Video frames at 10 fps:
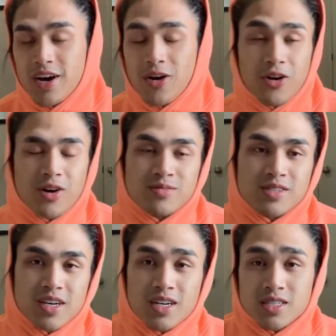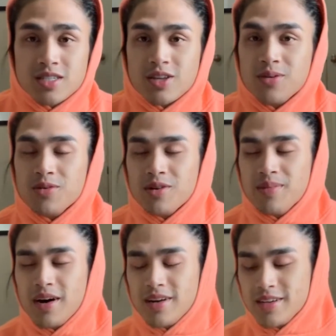I don't know, I'm just kind of stubborn
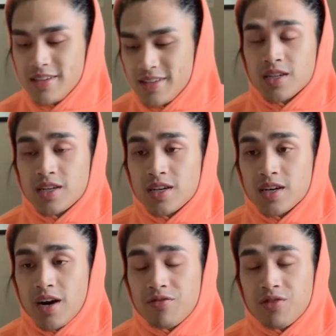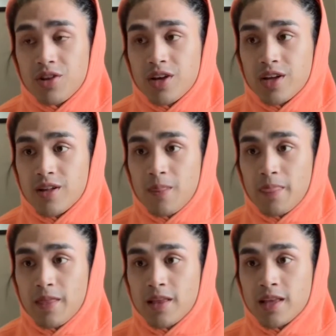about it. I feel like
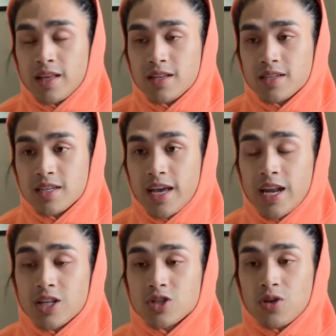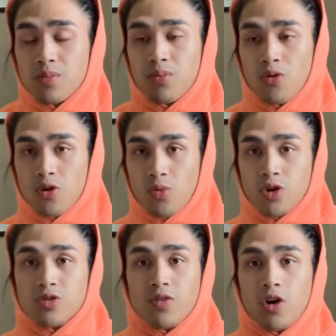getting to the point
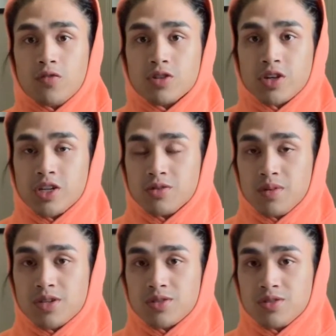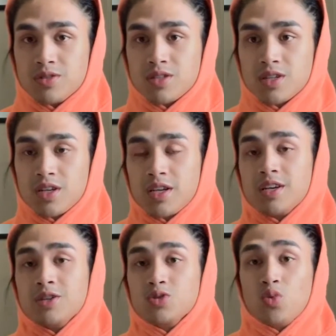where you've overtrained your muscles
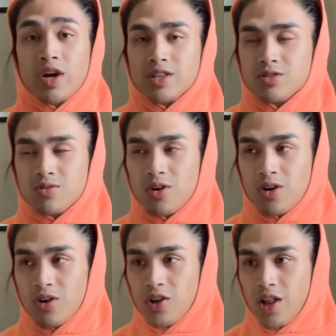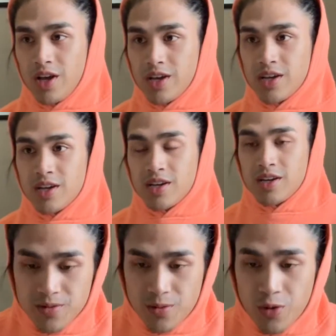is way too hard. Like,
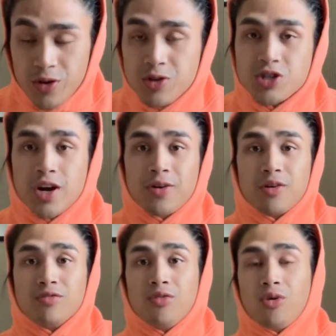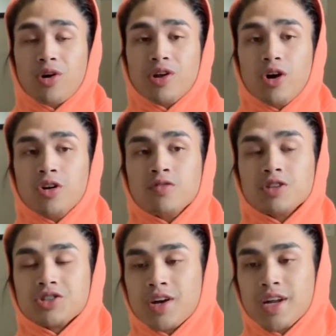when you try to avoid
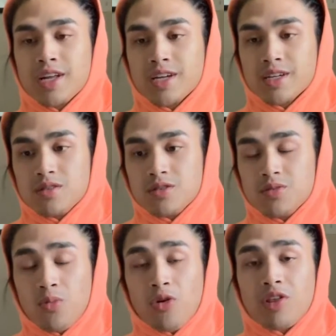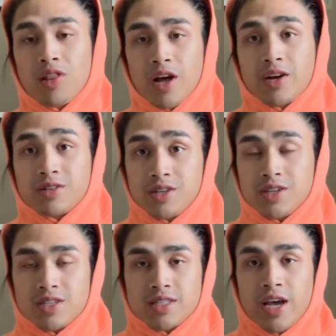overtraining, you're more than likely
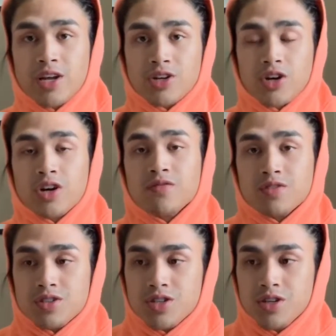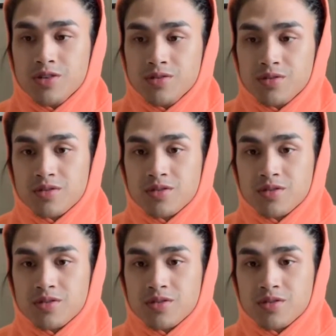going to stay in your comfort zone,